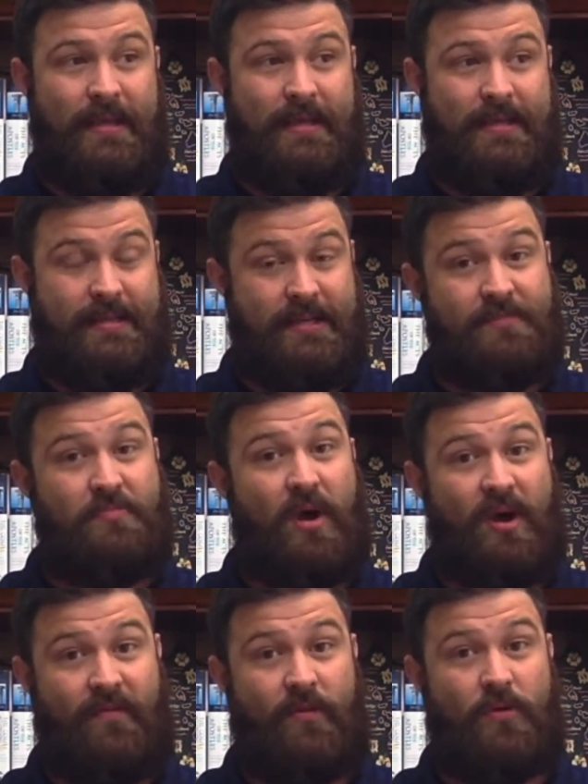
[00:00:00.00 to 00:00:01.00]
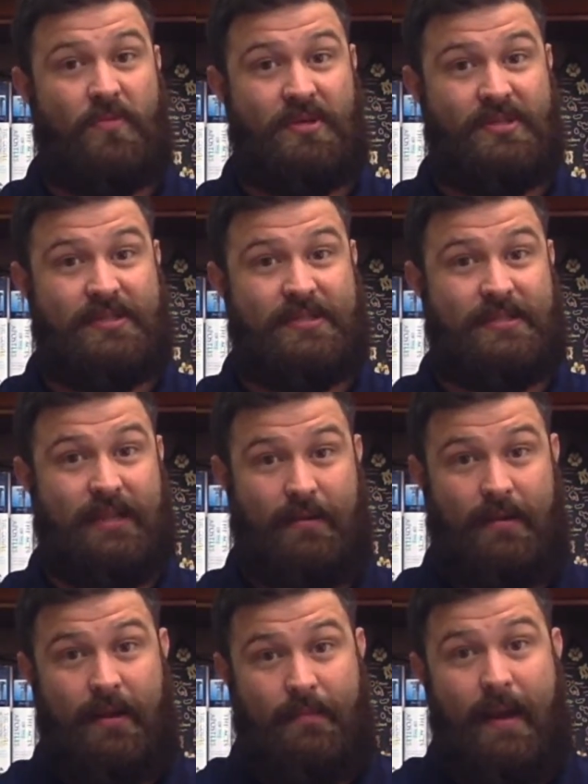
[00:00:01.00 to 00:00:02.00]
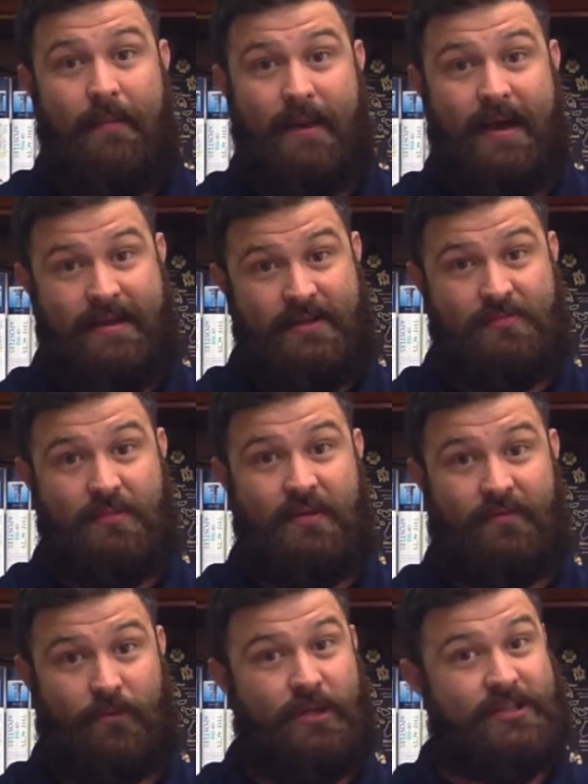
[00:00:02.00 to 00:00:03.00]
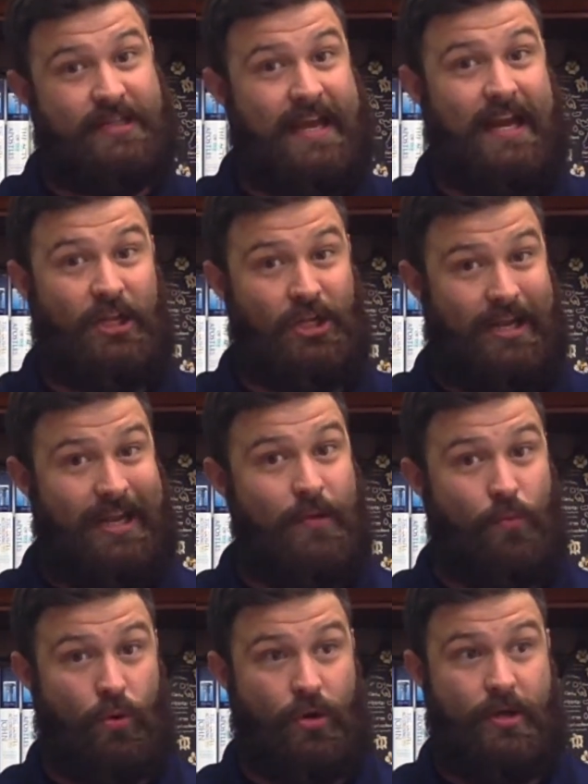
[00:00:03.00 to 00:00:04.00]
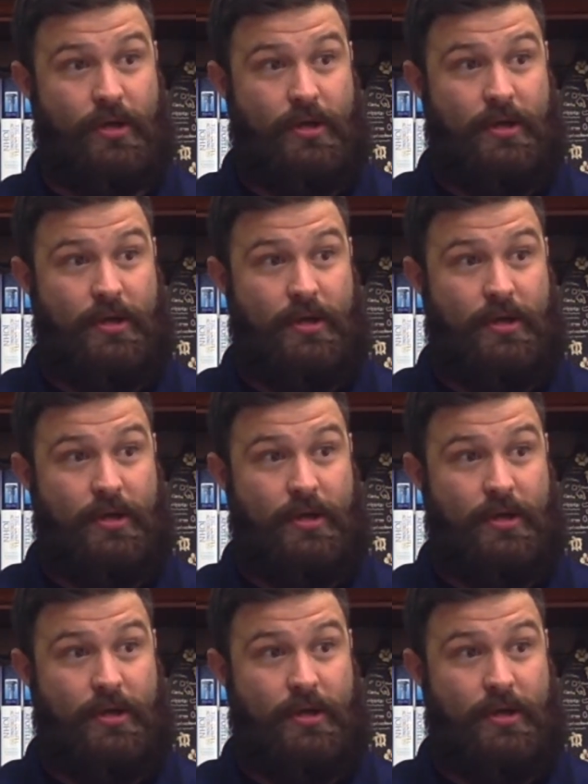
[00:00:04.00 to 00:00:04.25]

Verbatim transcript: This proverb is, in my mind, is meant for us to kind of look inward